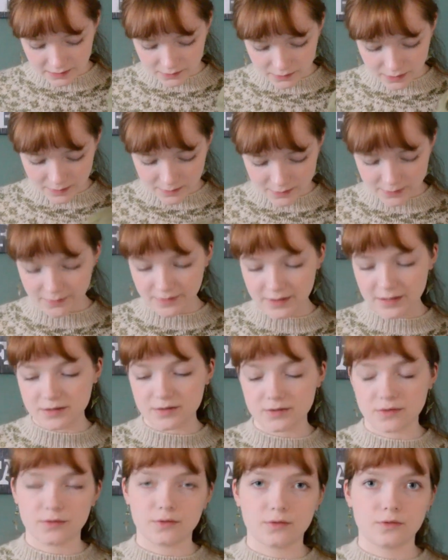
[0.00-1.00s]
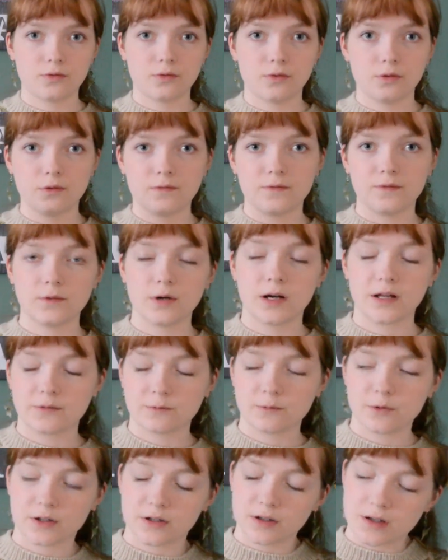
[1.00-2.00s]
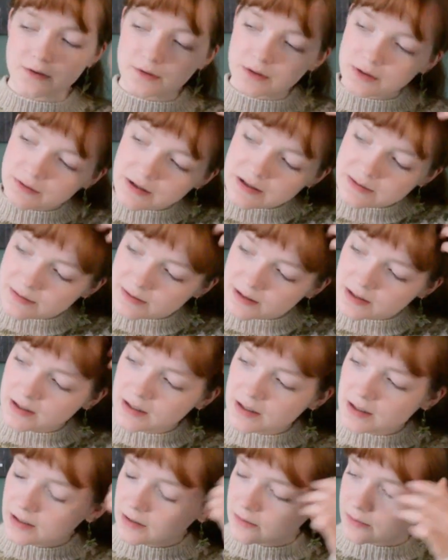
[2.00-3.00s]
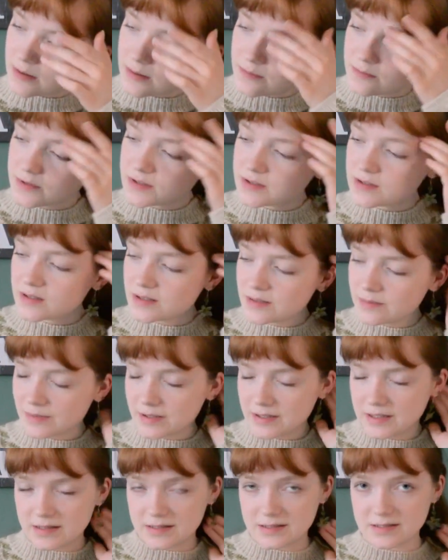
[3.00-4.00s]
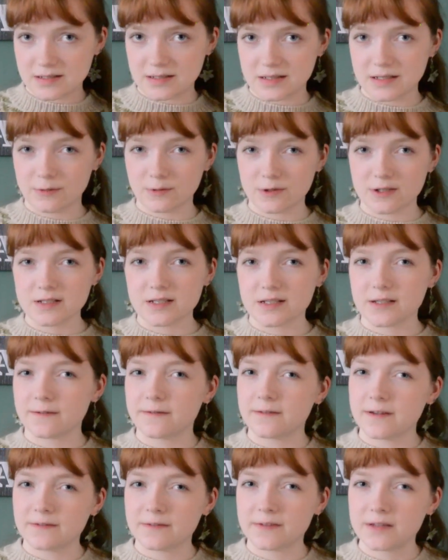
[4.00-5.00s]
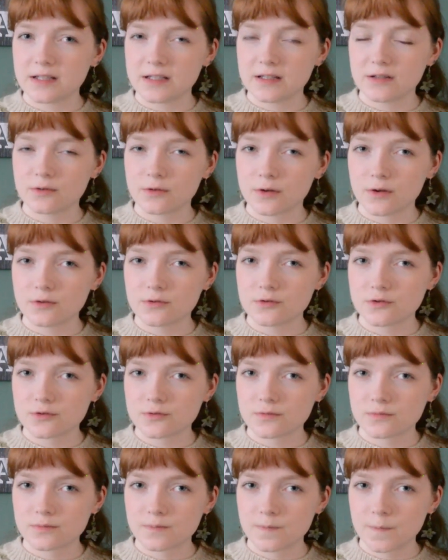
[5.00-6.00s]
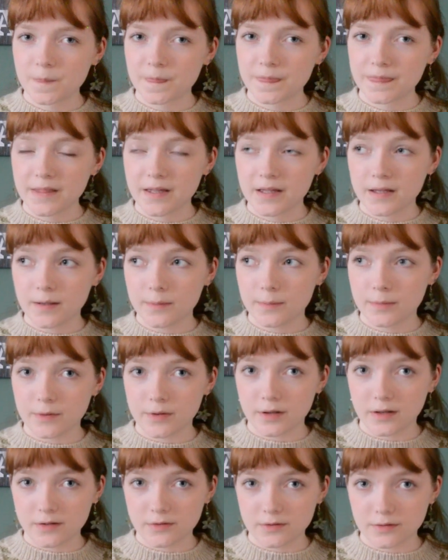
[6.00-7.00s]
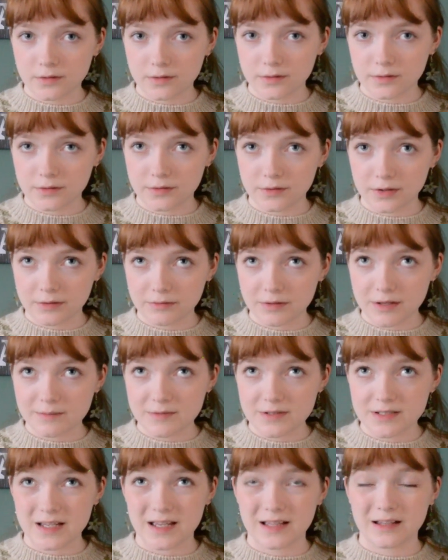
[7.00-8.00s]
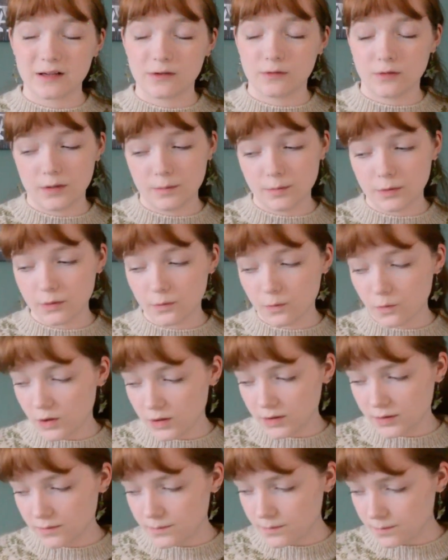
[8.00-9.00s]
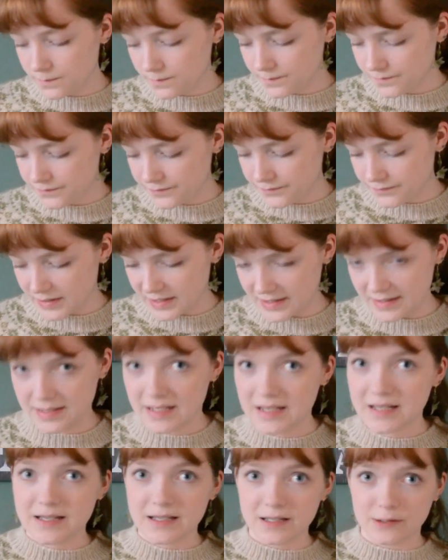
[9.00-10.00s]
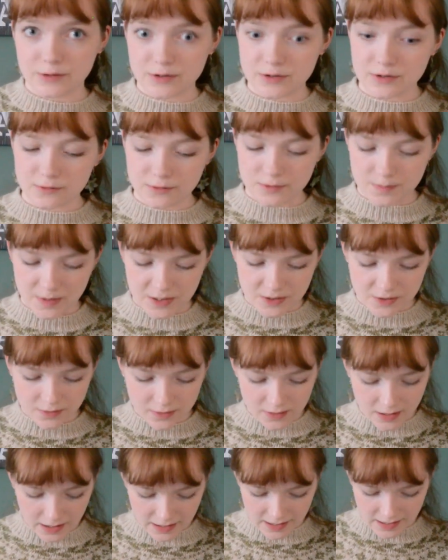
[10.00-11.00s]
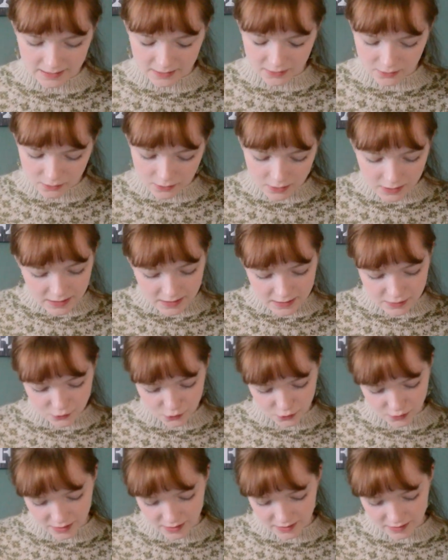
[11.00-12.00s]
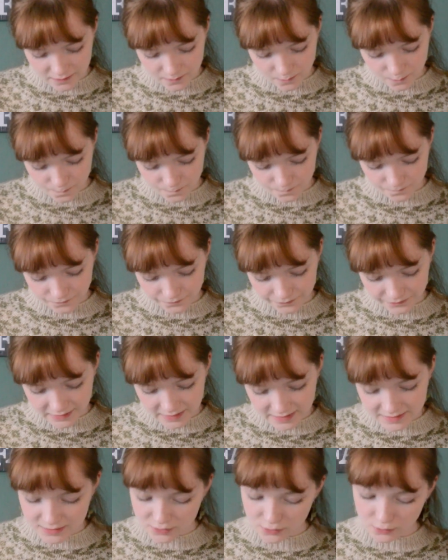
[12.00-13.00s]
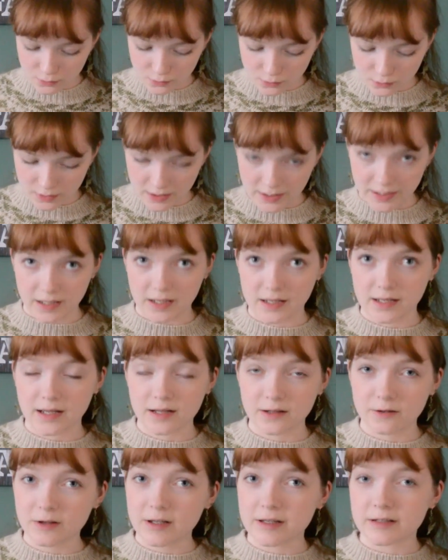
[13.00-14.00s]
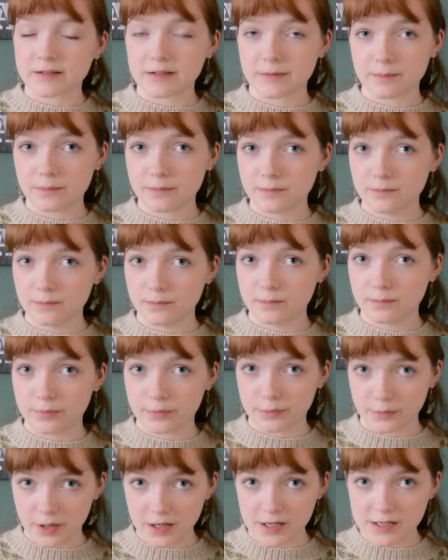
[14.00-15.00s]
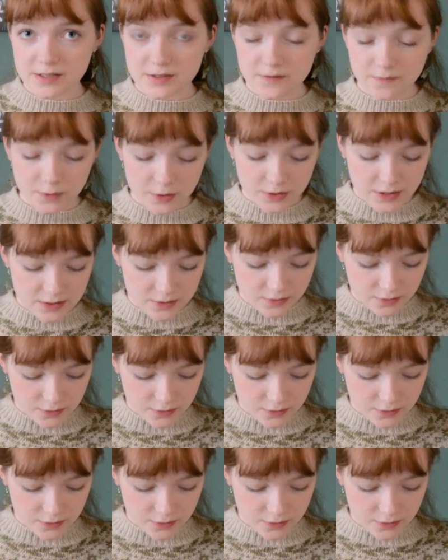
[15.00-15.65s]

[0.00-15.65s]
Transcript: grams of it, so not all 100 grams, but it was like 15 euros per 100 grams, and I only bought one because it was so special. I had to, so I calculate the price for this